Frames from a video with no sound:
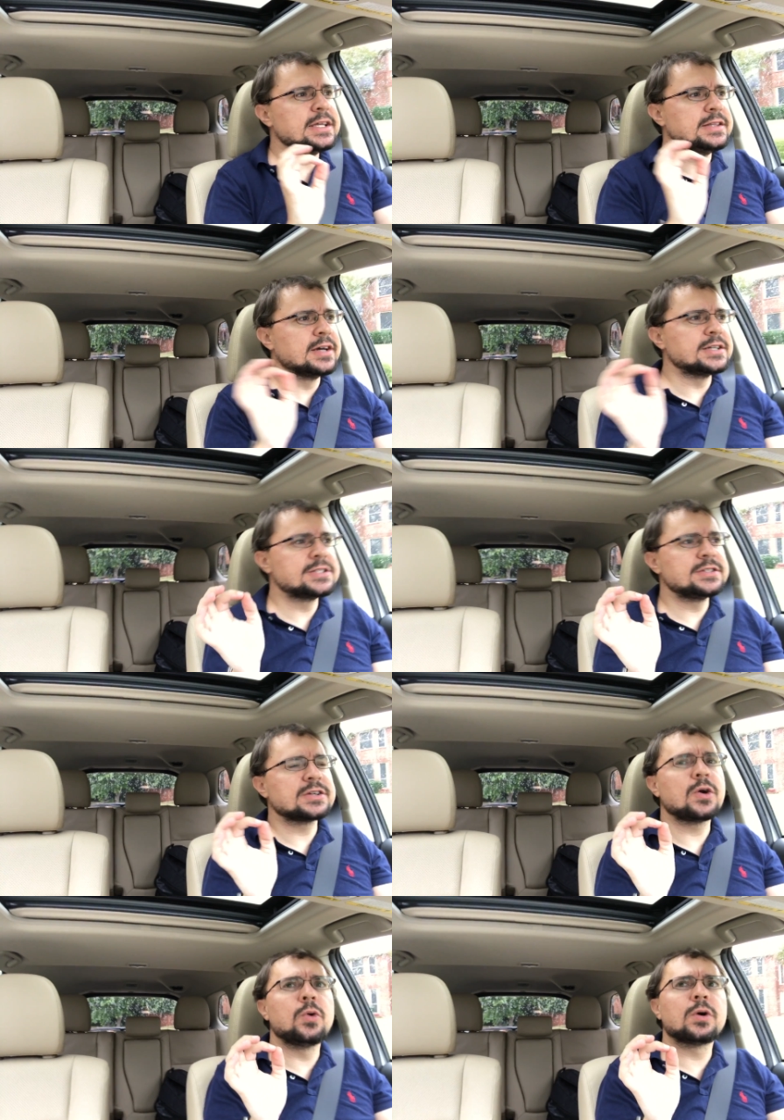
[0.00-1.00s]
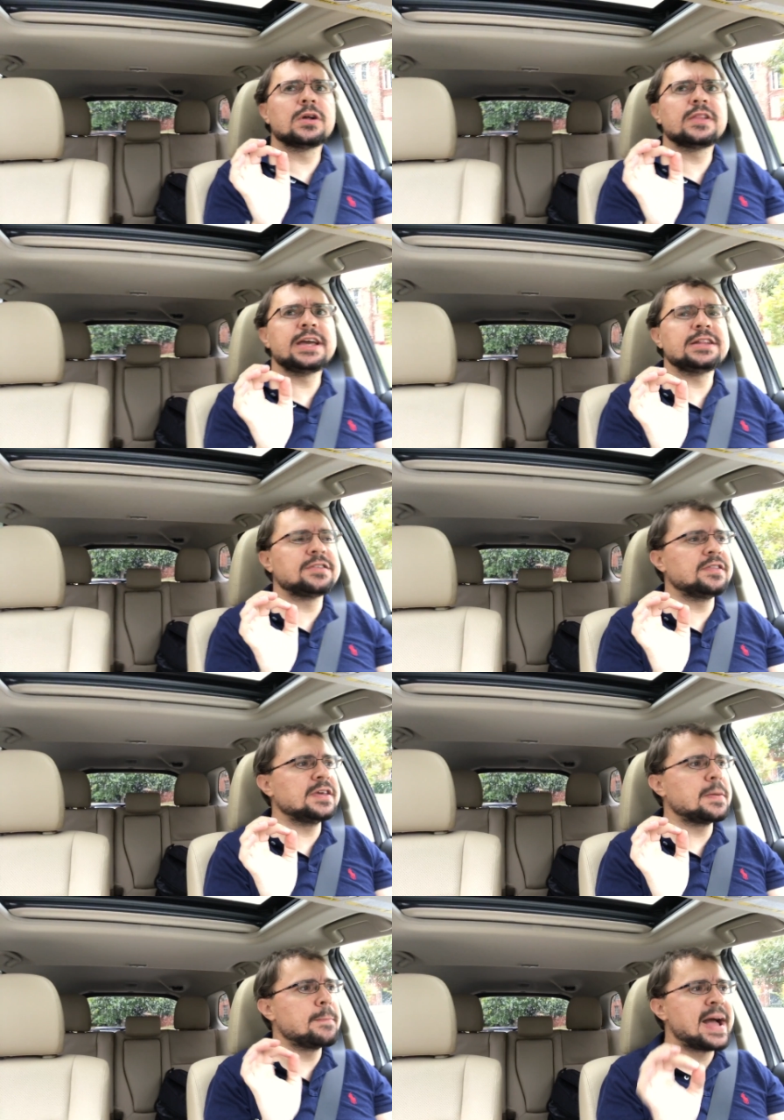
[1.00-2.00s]
doesn't correlate to the
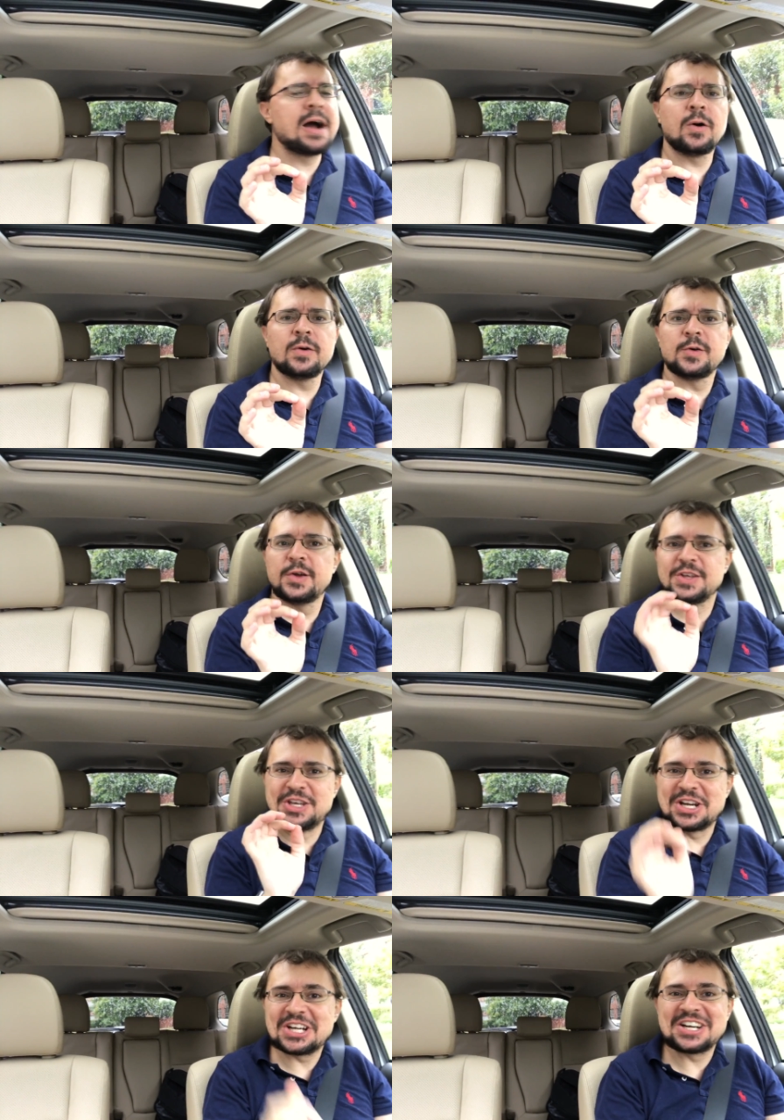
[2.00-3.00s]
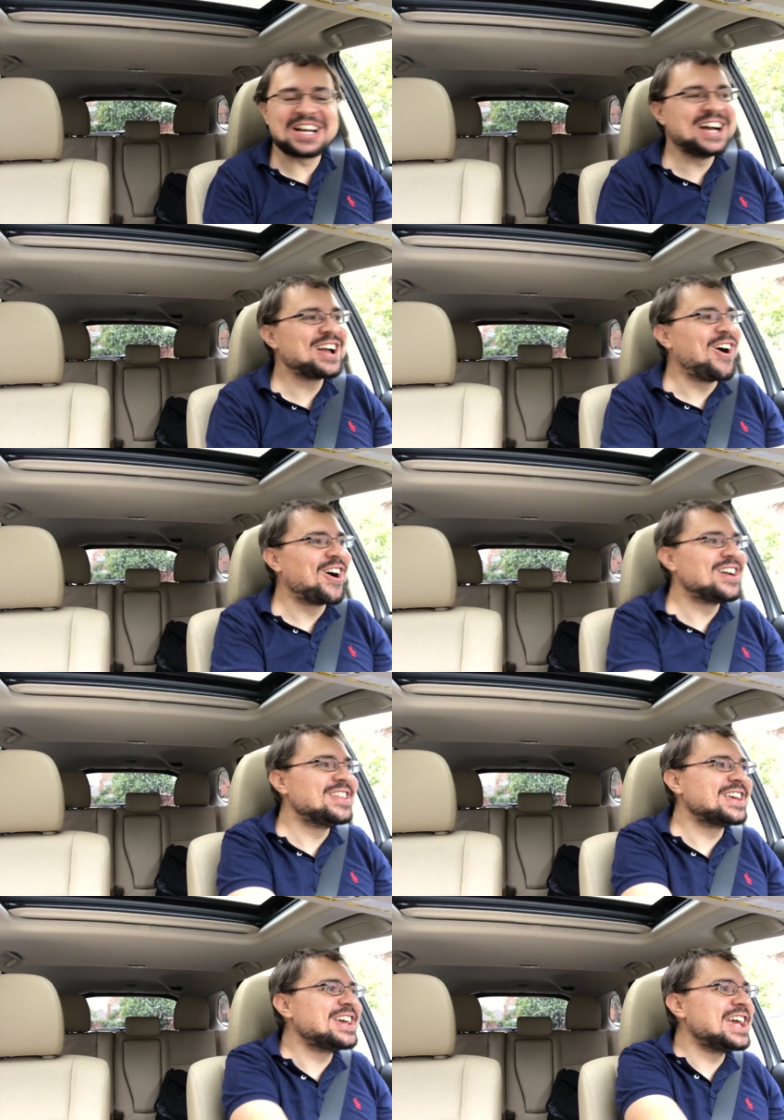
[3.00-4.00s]
amount your car in
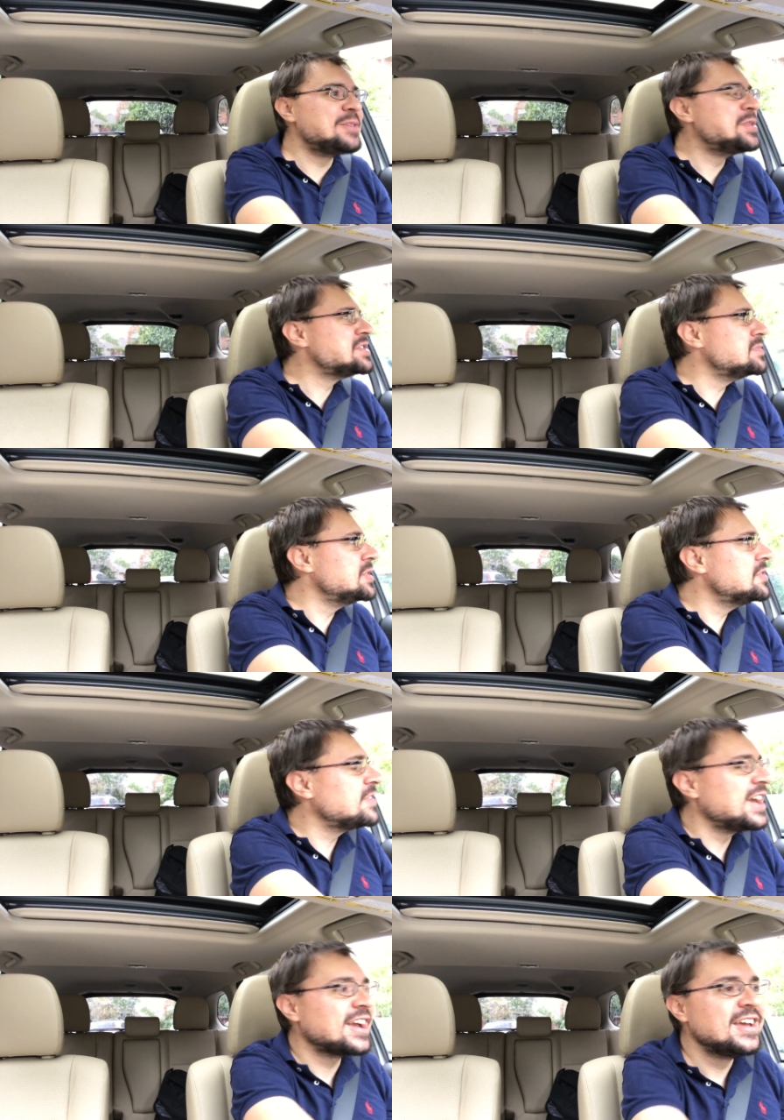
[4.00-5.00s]
the game is moving,